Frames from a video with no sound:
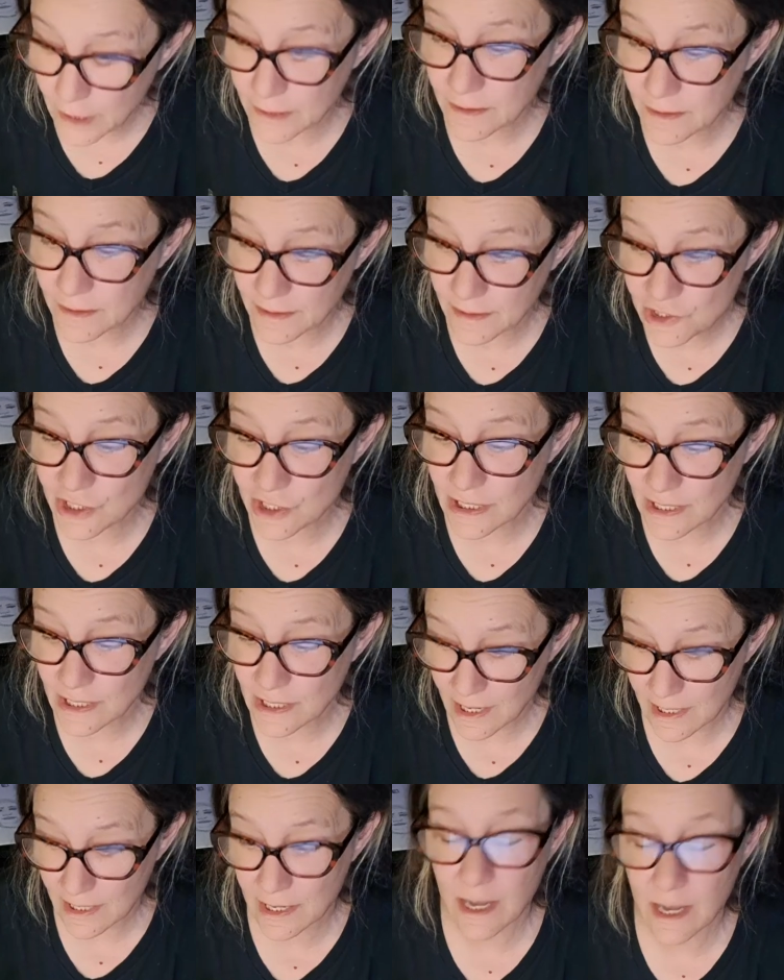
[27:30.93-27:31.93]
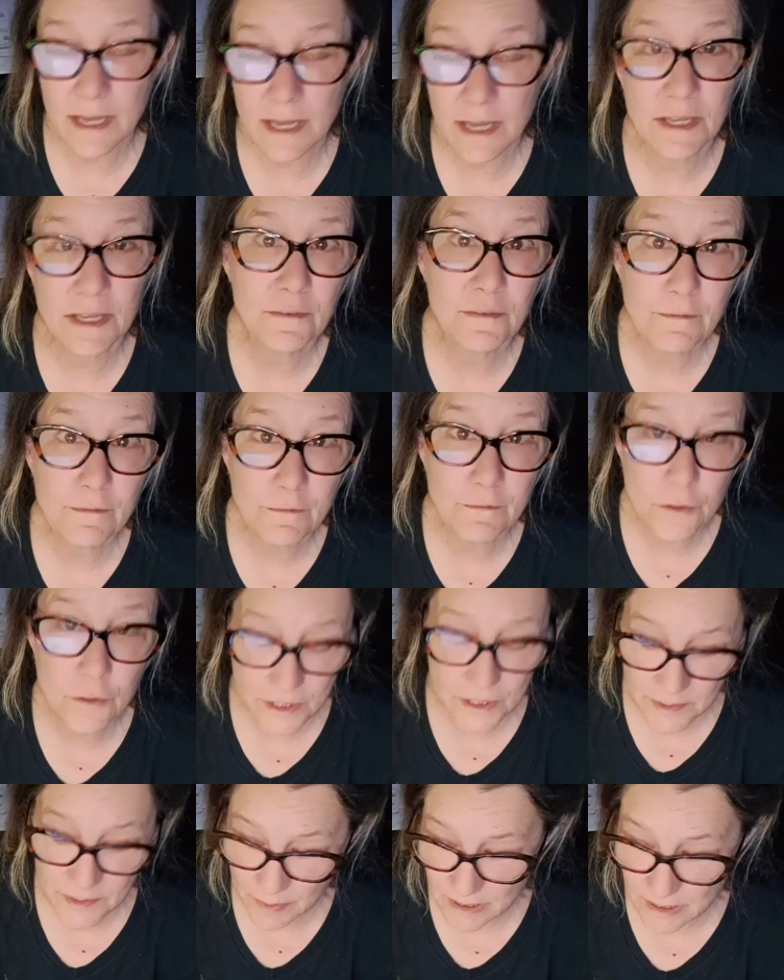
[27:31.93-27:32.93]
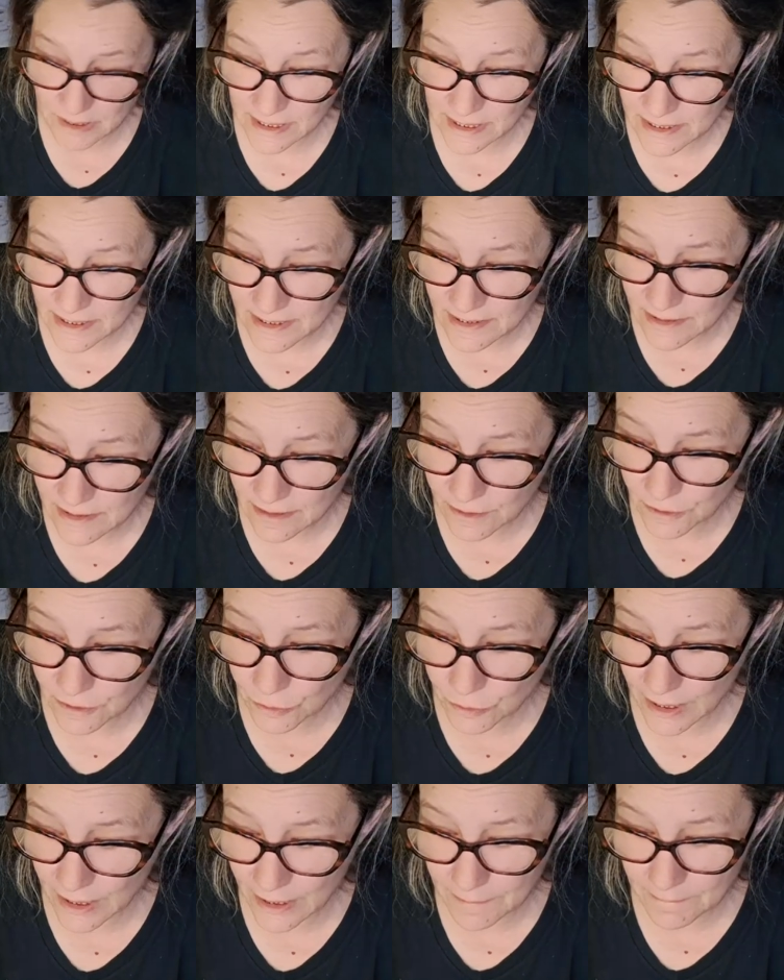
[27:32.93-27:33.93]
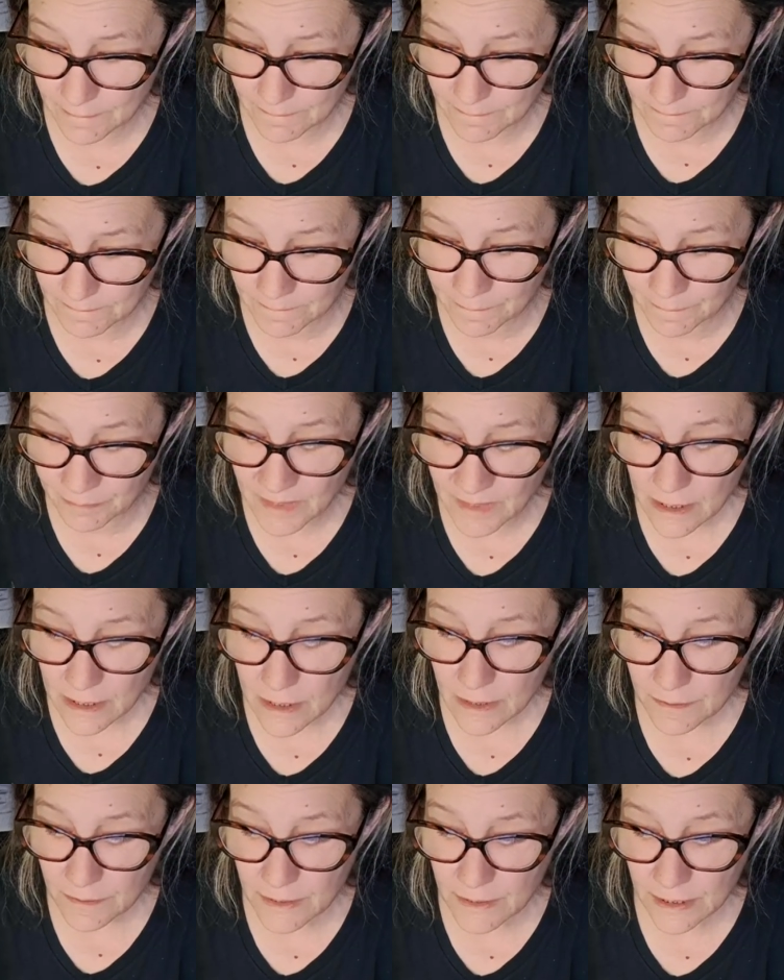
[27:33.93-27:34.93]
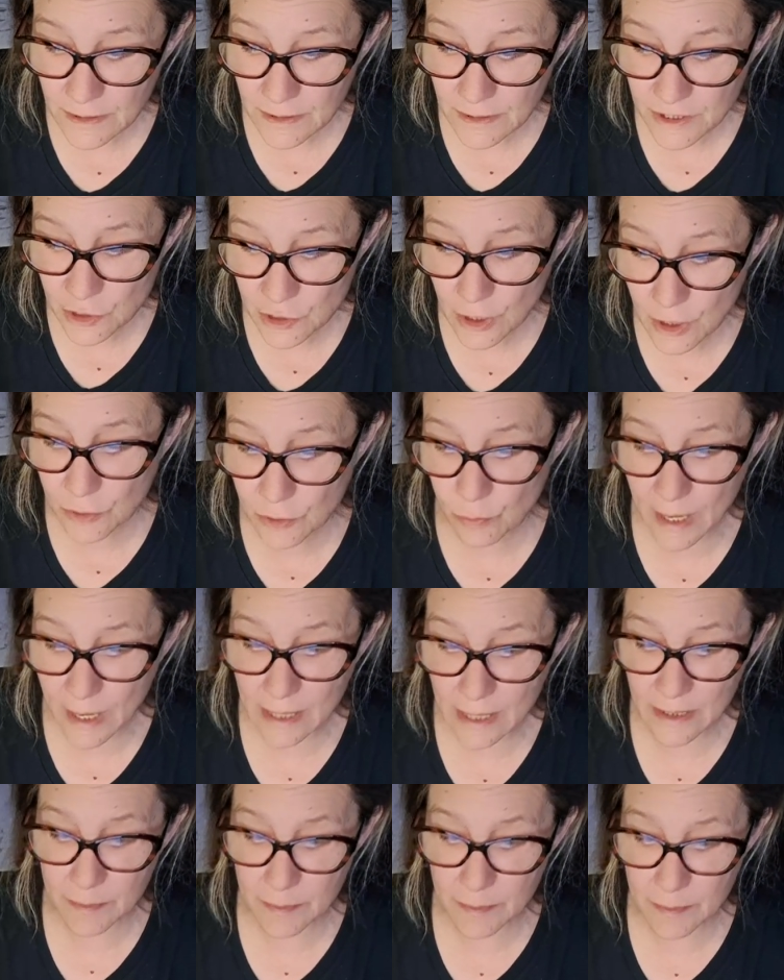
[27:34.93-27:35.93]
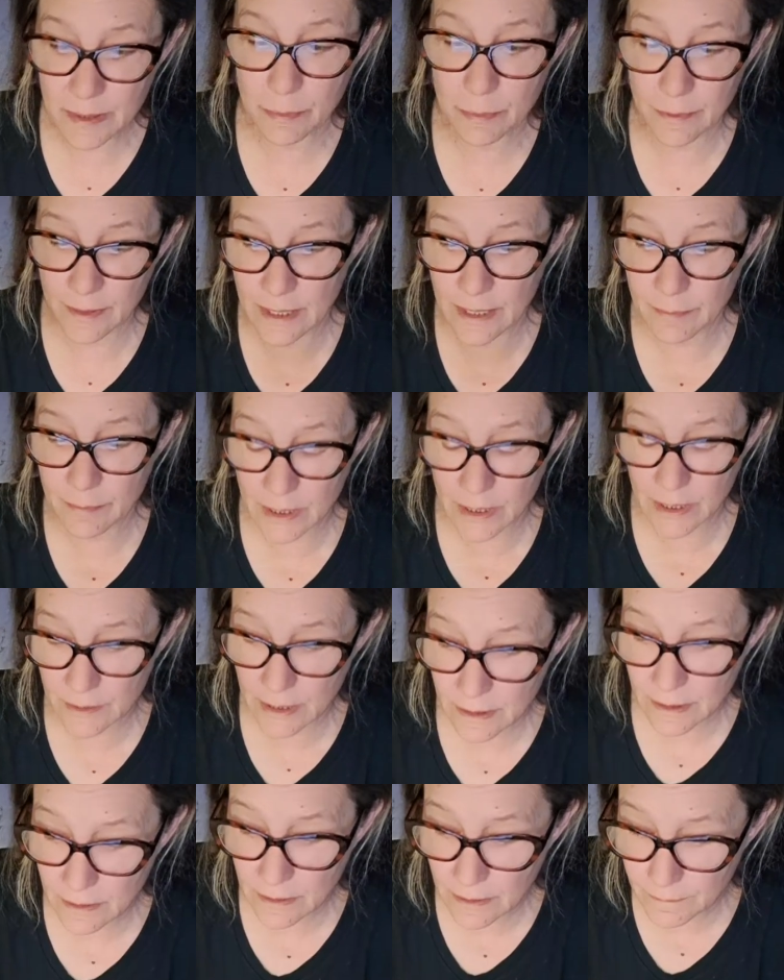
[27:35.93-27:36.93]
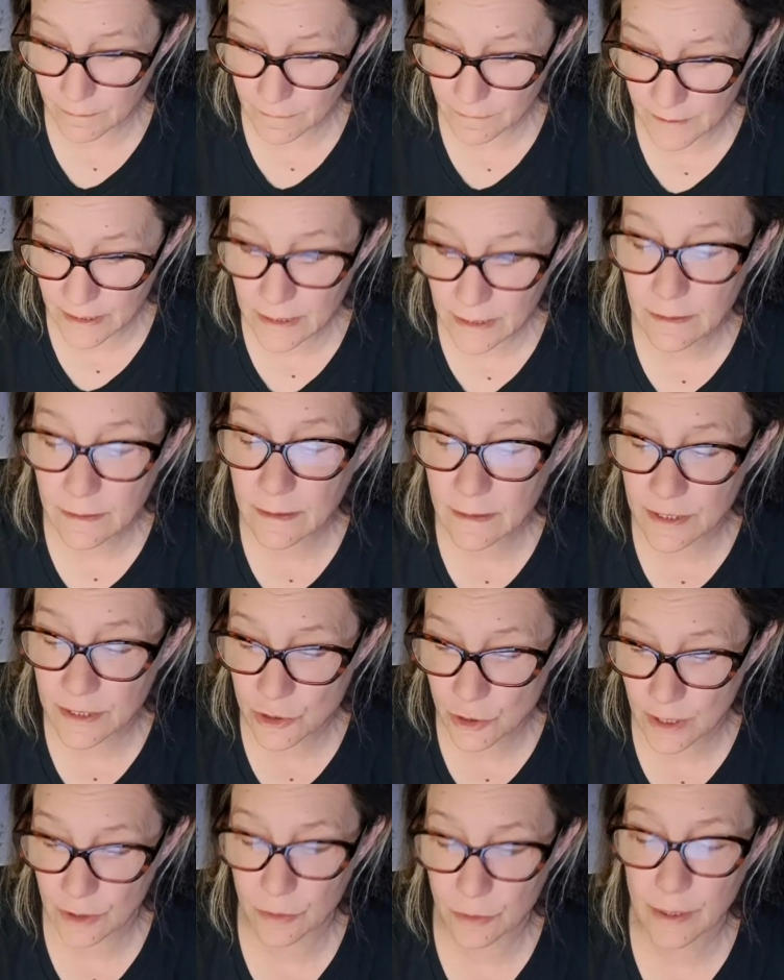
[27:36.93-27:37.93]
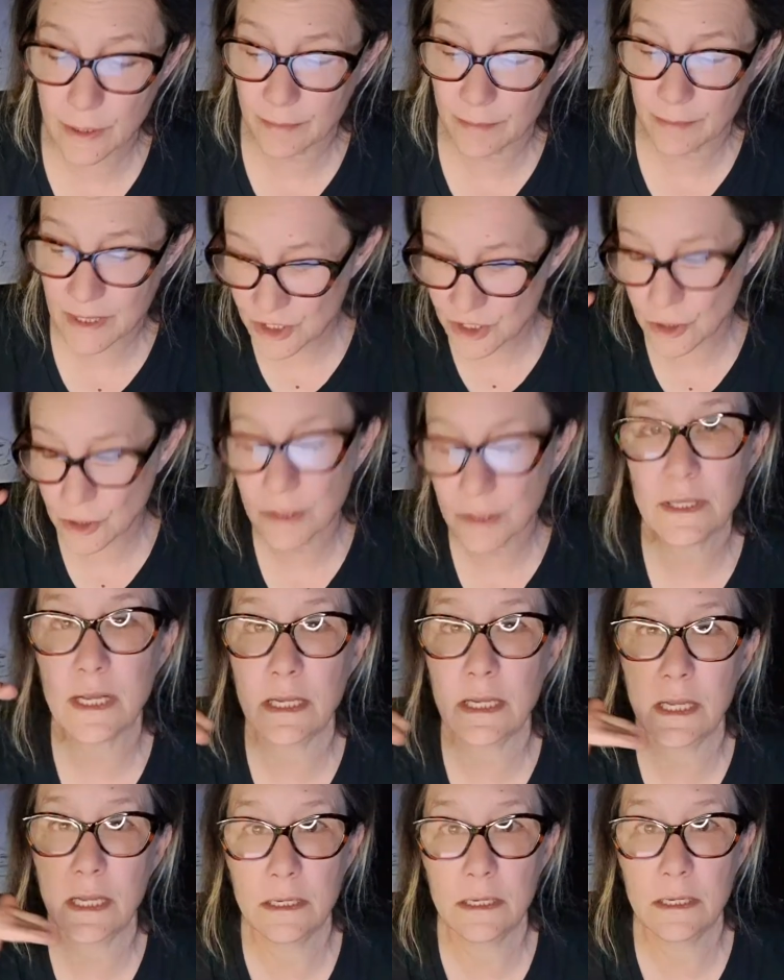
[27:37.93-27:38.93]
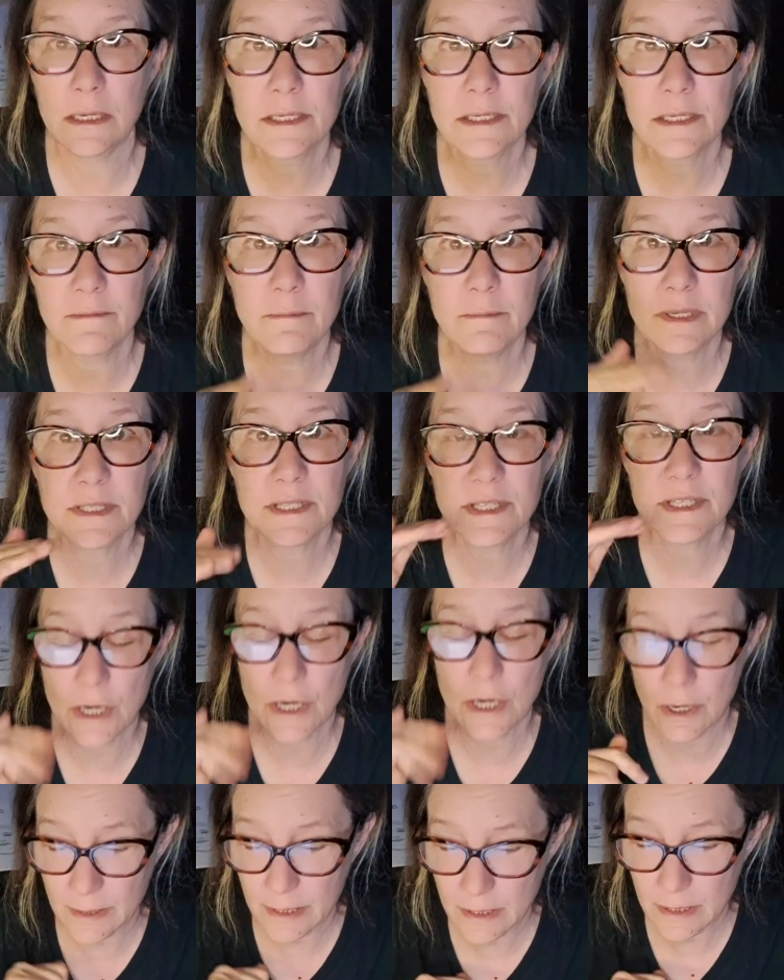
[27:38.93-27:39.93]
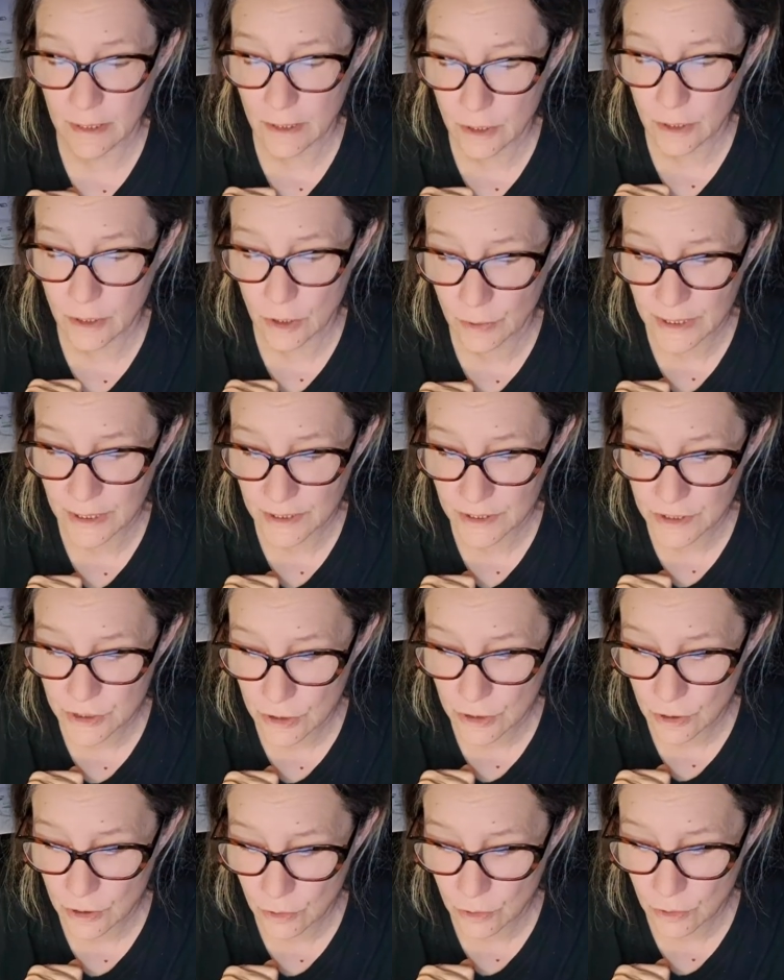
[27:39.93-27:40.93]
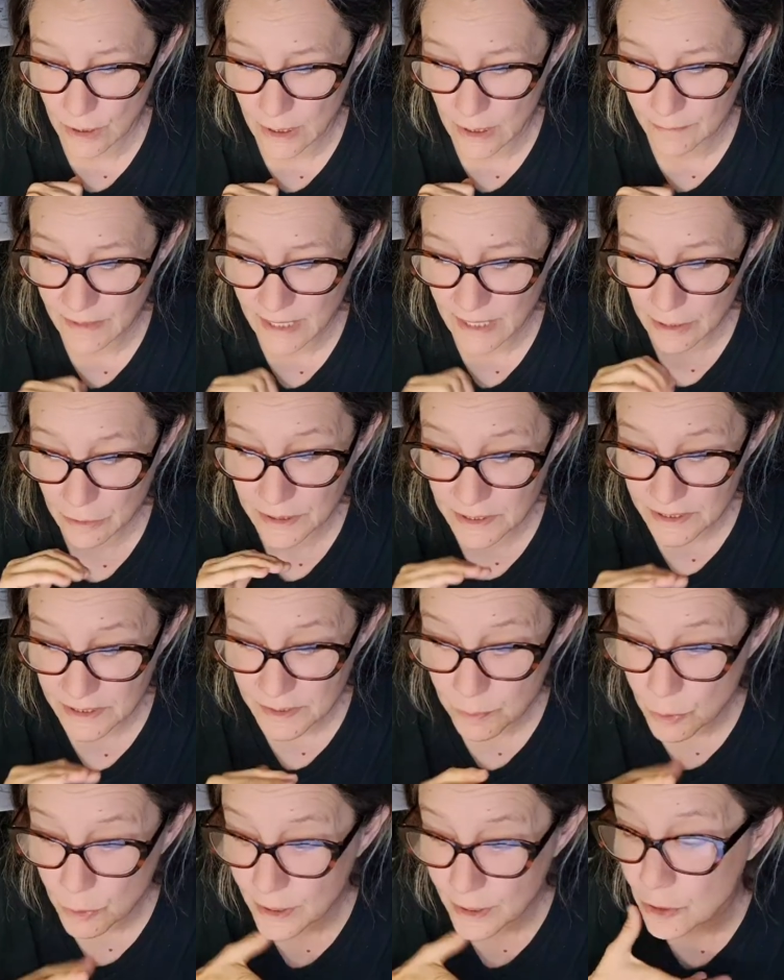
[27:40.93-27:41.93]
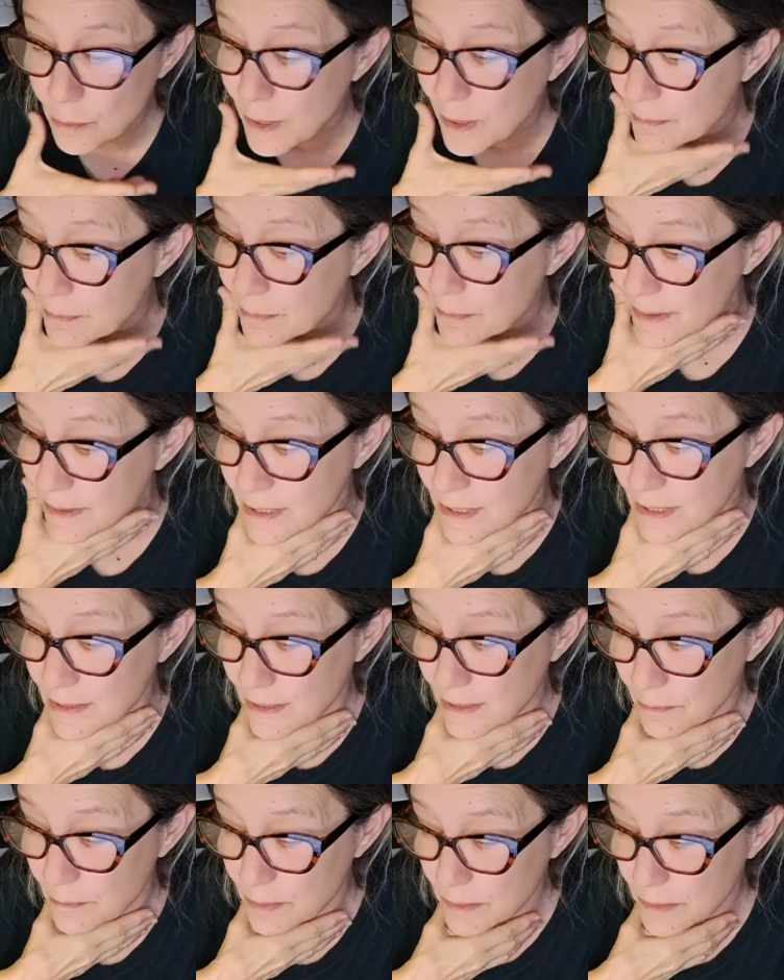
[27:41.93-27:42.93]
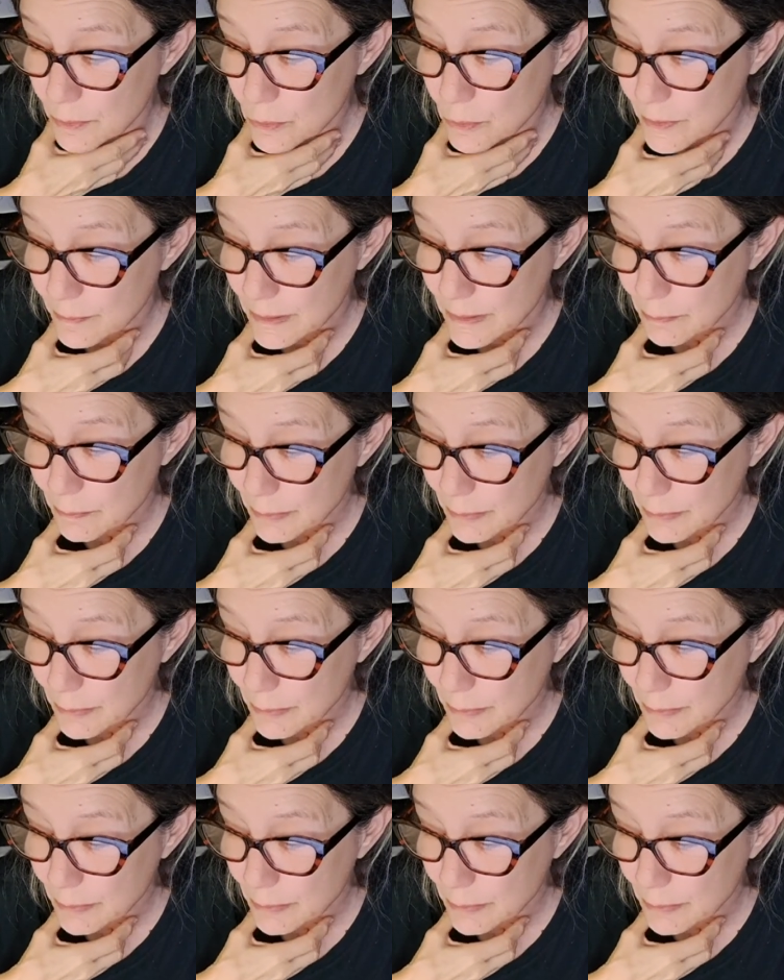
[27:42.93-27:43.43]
unleashing AI in the first place. Okay. Then they tried to rally people. Then they tried, okay, I'm going to start that again because I've been stopping and going. So now at this point, you might be thinking that people would